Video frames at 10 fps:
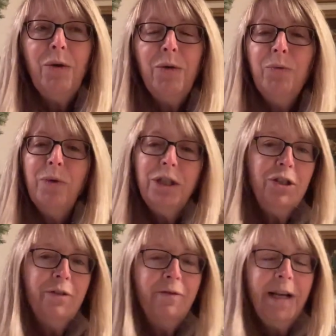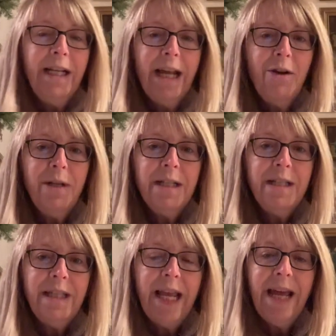What you'll find out
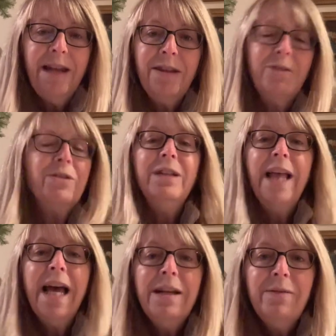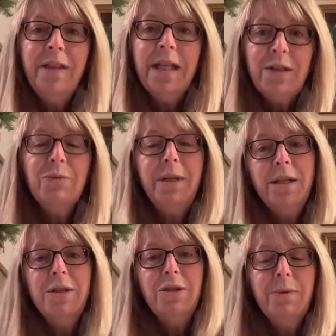is that there's a lot of things we
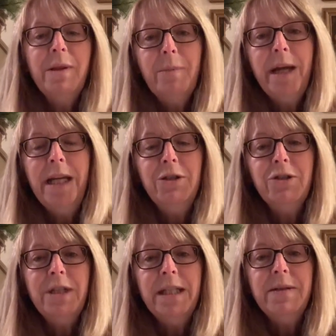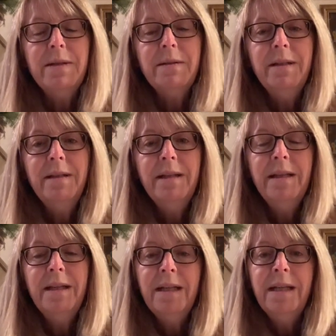can do with pine trees.
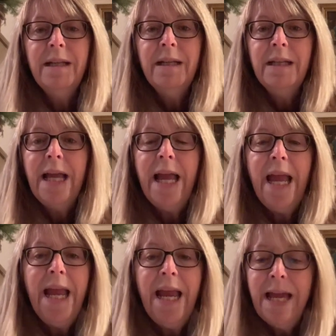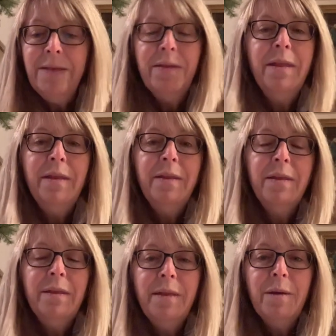And
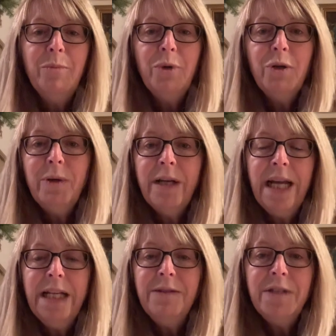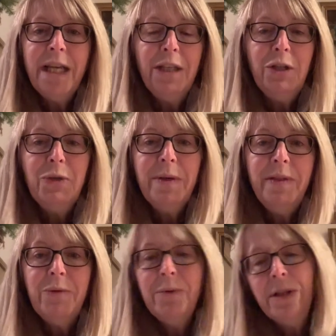the book will kind of tell you,
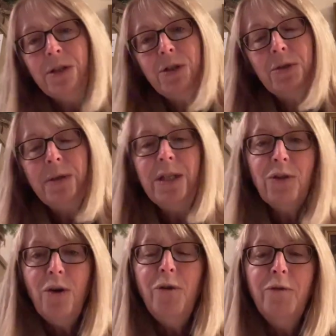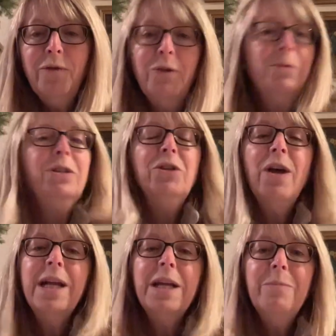and then when the story's over, we'll
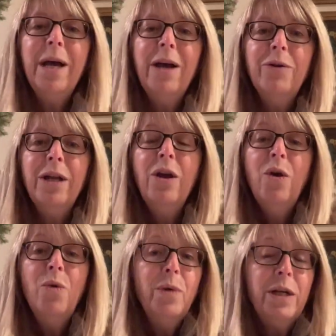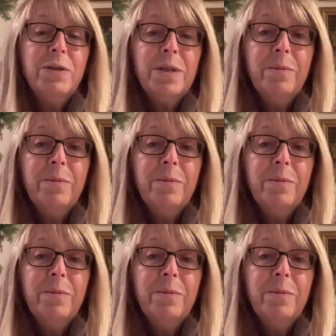talk about what are some